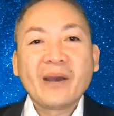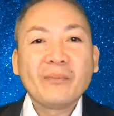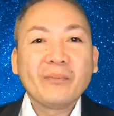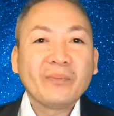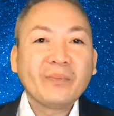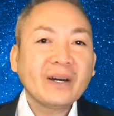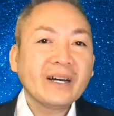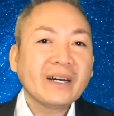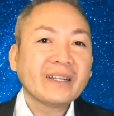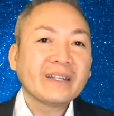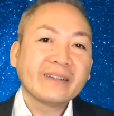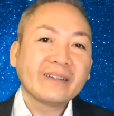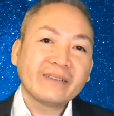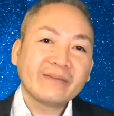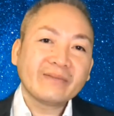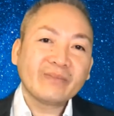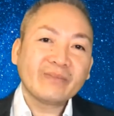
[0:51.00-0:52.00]
But
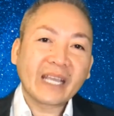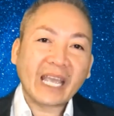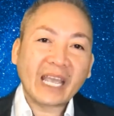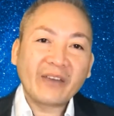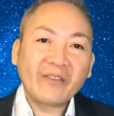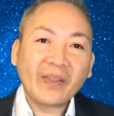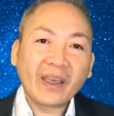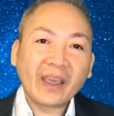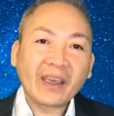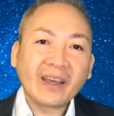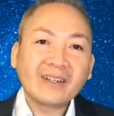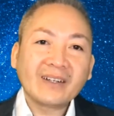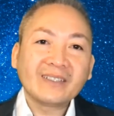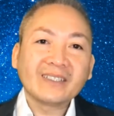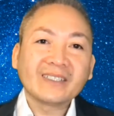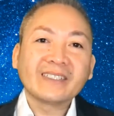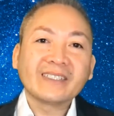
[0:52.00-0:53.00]
like everything
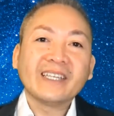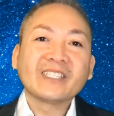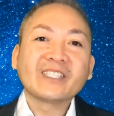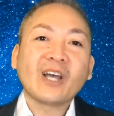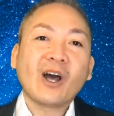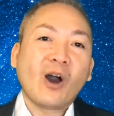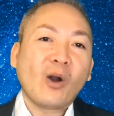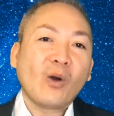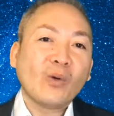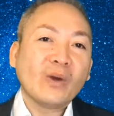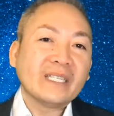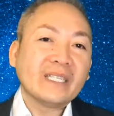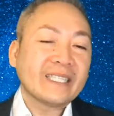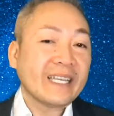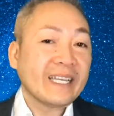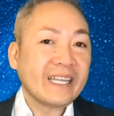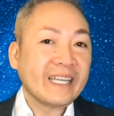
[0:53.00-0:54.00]
else, there's always
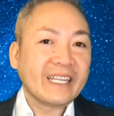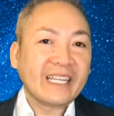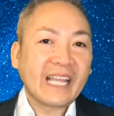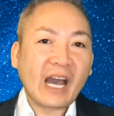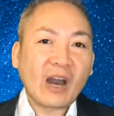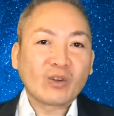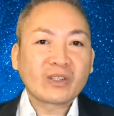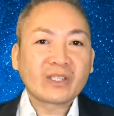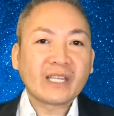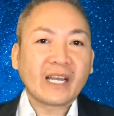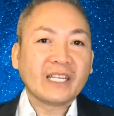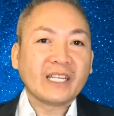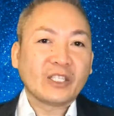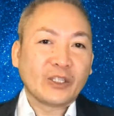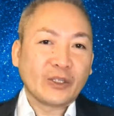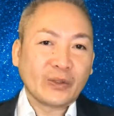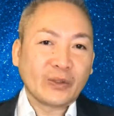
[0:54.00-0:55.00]
a
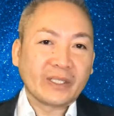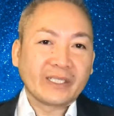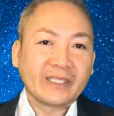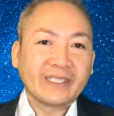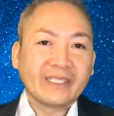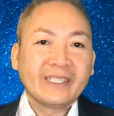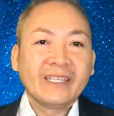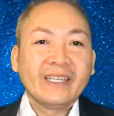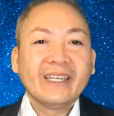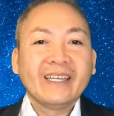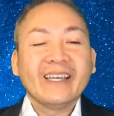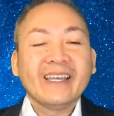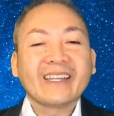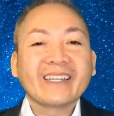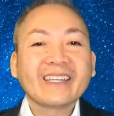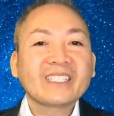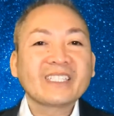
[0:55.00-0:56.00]
downside to it.
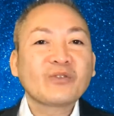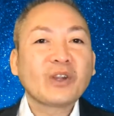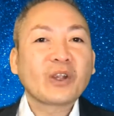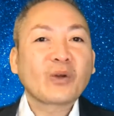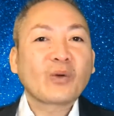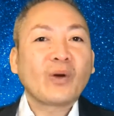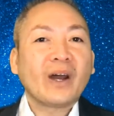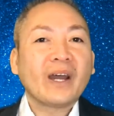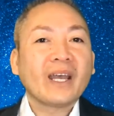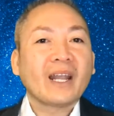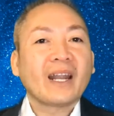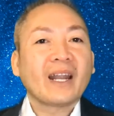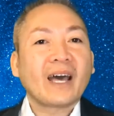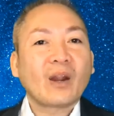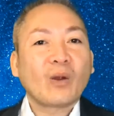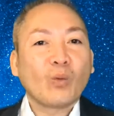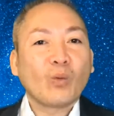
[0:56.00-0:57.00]
It does require a
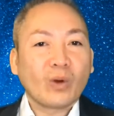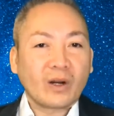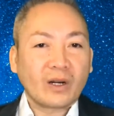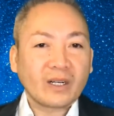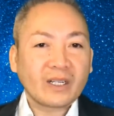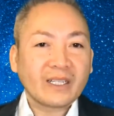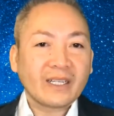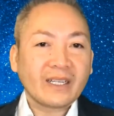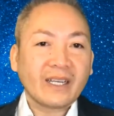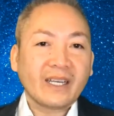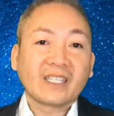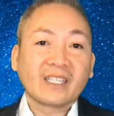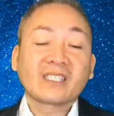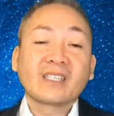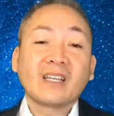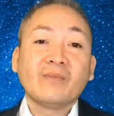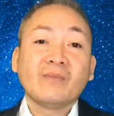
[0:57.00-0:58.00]
lot of work and
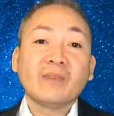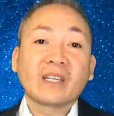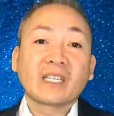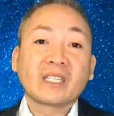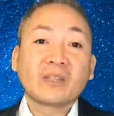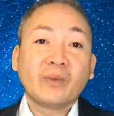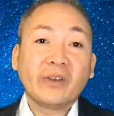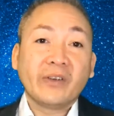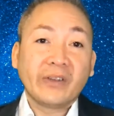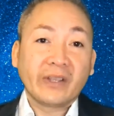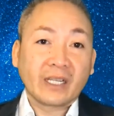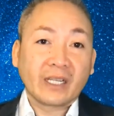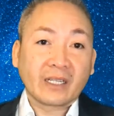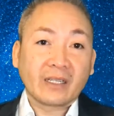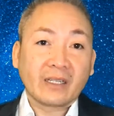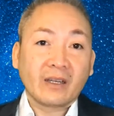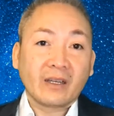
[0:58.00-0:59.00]
some
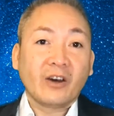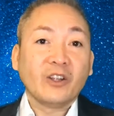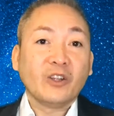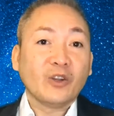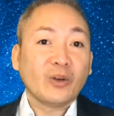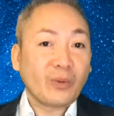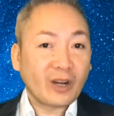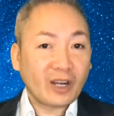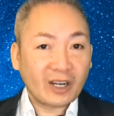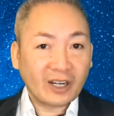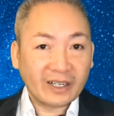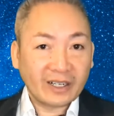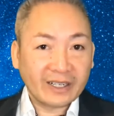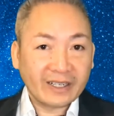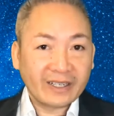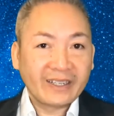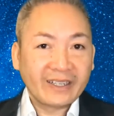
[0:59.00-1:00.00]
experience on your part.